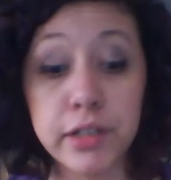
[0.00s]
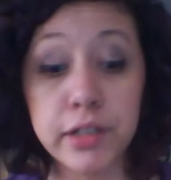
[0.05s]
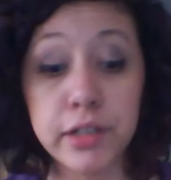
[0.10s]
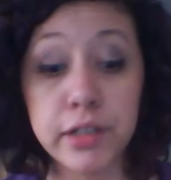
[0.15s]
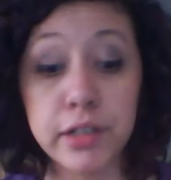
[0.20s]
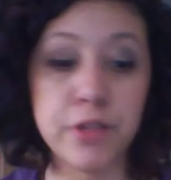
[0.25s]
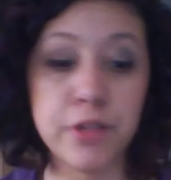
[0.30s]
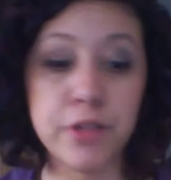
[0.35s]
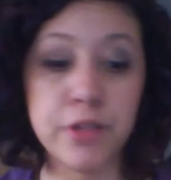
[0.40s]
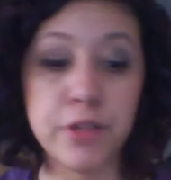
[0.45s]

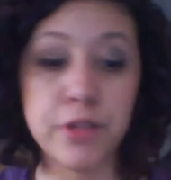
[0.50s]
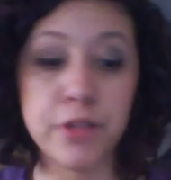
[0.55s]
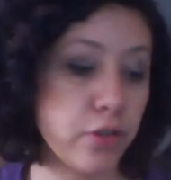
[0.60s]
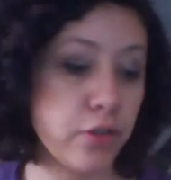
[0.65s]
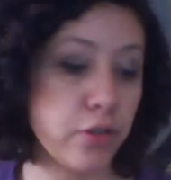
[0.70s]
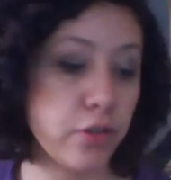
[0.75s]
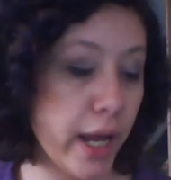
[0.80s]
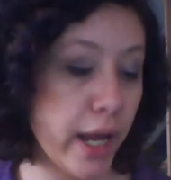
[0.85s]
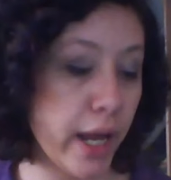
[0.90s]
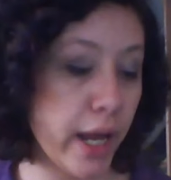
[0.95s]
guide you
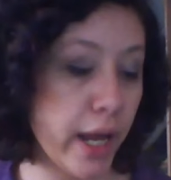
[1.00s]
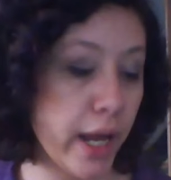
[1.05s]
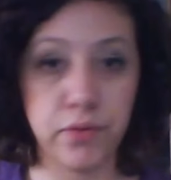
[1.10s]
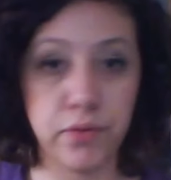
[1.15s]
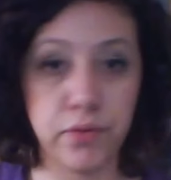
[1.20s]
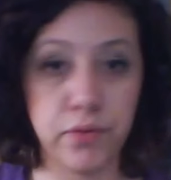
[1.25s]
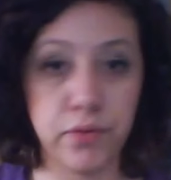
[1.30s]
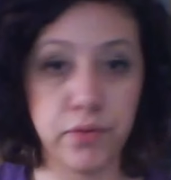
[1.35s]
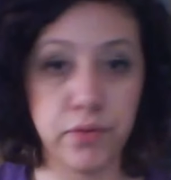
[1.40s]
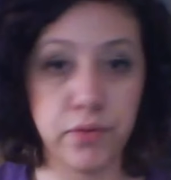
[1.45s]
through it. I have
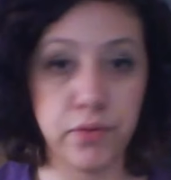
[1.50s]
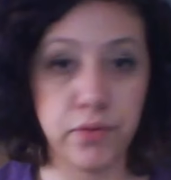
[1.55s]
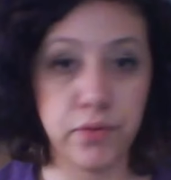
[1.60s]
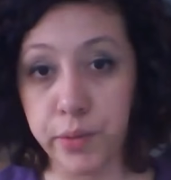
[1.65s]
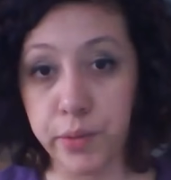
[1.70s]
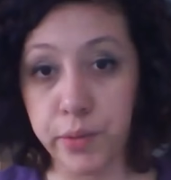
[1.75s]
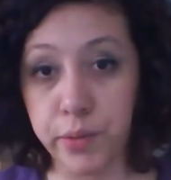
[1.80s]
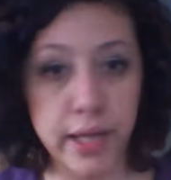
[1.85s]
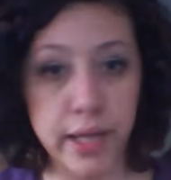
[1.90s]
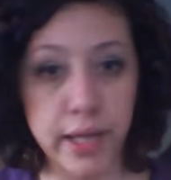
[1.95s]
no
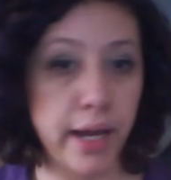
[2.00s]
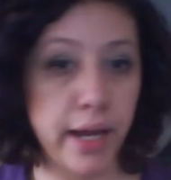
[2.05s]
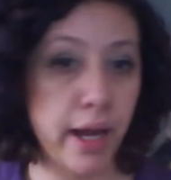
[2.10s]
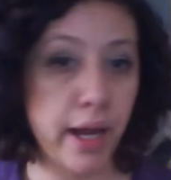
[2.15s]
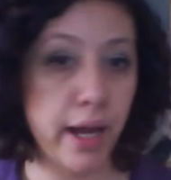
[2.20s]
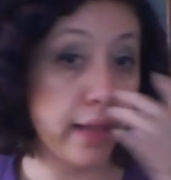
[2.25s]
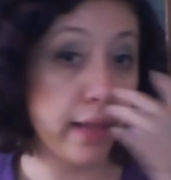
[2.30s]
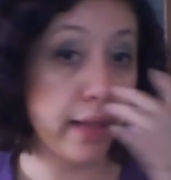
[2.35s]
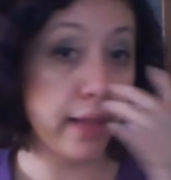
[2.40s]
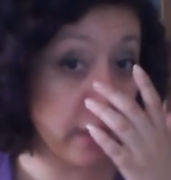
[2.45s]
problem doing that.
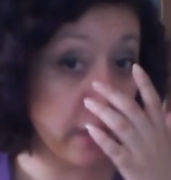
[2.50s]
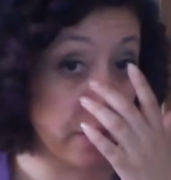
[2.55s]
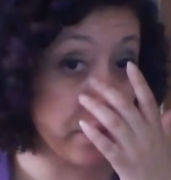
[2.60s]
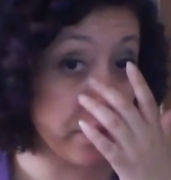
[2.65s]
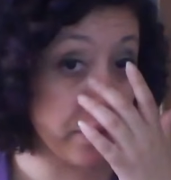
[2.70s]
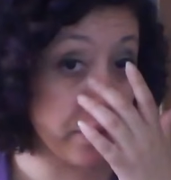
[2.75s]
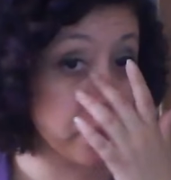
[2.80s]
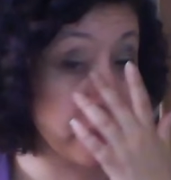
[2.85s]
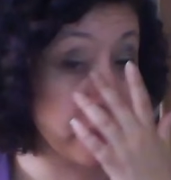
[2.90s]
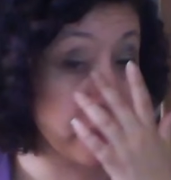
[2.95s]
I love
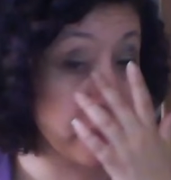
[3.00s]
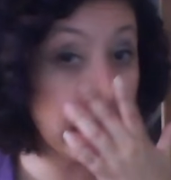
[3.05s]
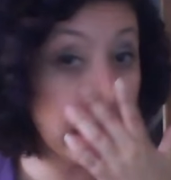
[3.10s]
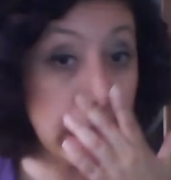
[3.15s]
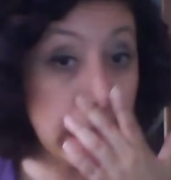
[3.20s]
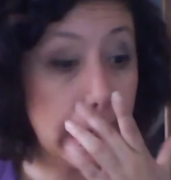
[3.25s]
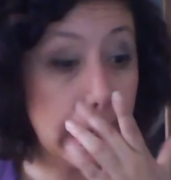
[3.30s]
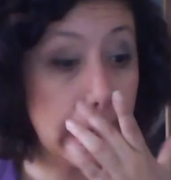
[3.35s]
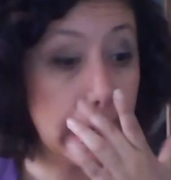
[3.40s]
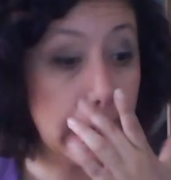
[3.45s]
this paint,
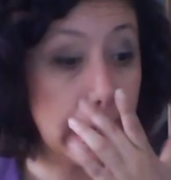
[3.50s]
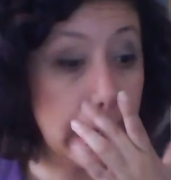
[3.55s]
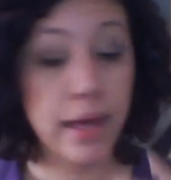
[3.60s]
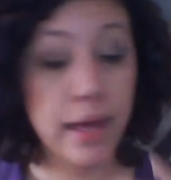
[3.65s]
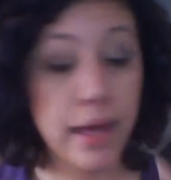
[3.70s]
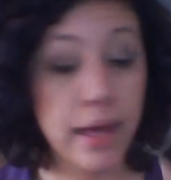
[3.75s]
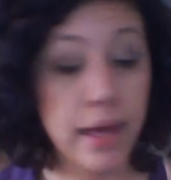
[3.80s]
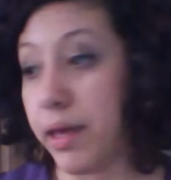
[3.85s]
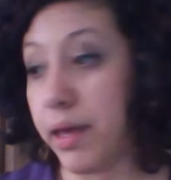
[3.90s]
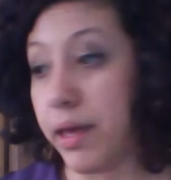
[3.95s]

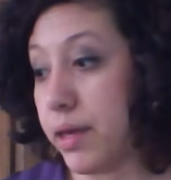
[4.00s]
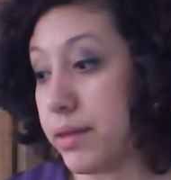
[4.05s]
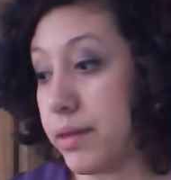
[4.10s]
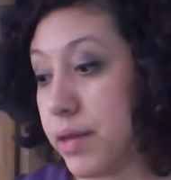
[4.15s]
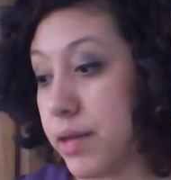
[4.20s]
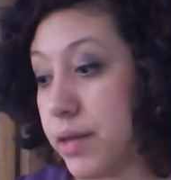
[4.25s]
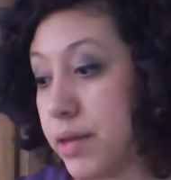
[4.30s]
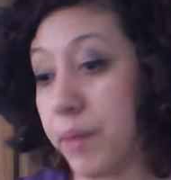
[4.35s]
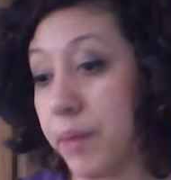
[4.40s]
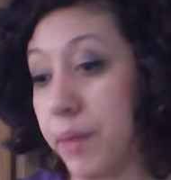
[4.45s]
And